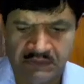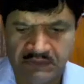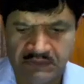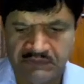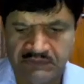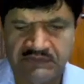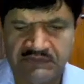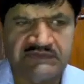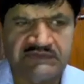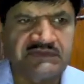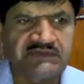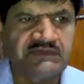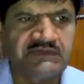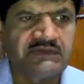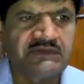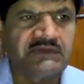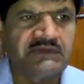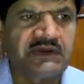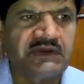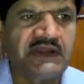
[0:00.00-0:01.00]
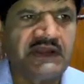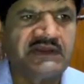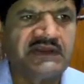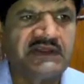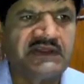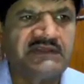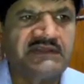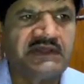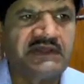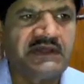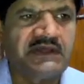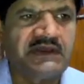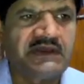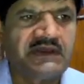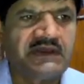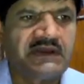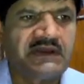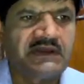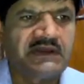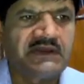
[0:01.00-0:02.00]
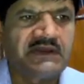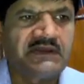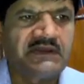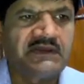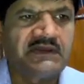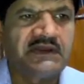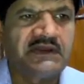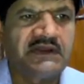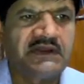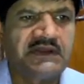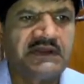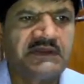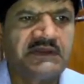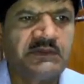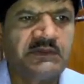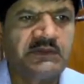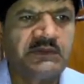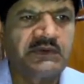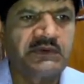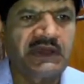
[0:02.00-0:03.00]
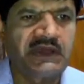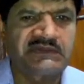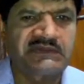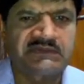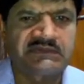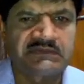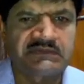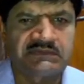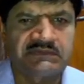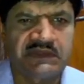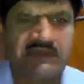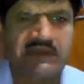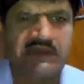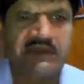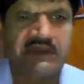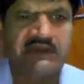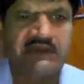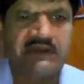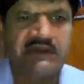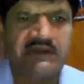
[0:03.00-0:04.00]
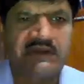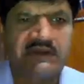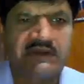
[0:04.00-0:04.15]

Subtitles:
just right click there, create a new RAS terrain.